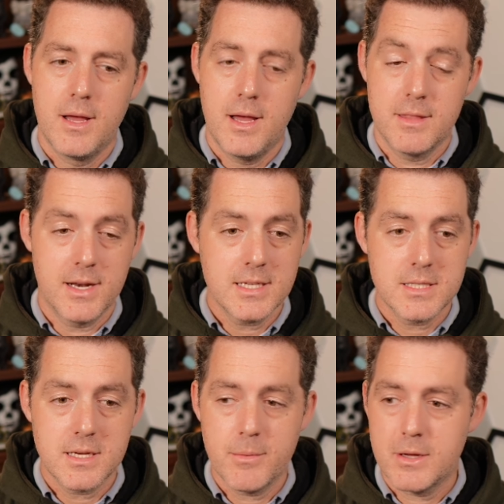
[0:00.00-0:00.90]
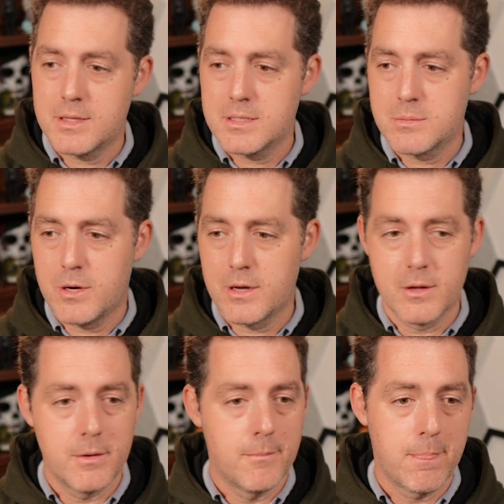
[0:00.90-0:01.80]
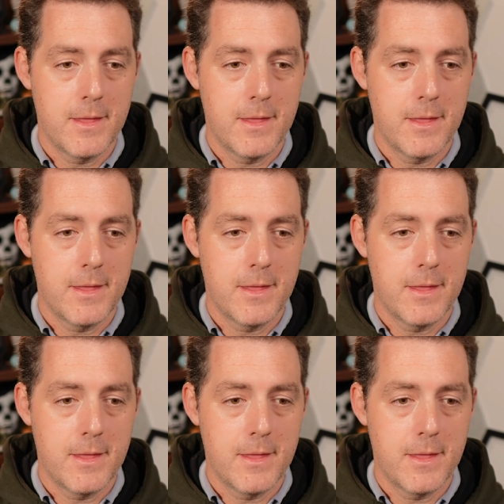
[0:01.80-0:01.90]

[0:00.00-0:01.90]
And the nice thing about this model